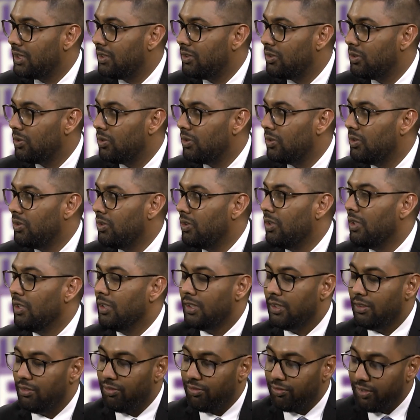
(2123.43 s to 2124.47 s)
to
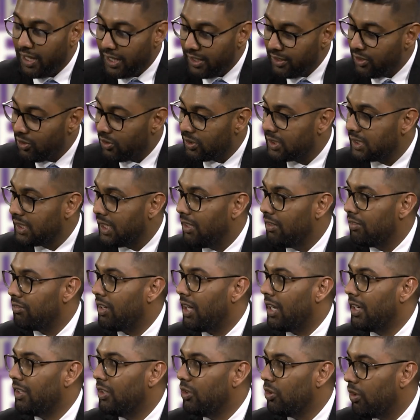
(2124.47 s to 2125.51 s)
defend yourself
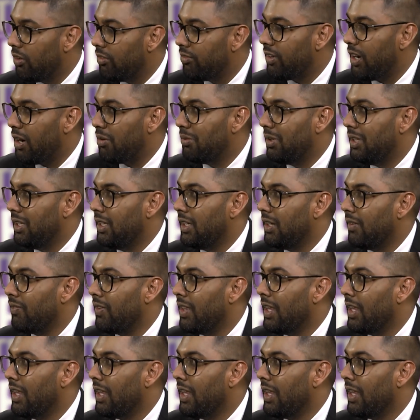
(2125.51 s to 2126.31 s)
and your family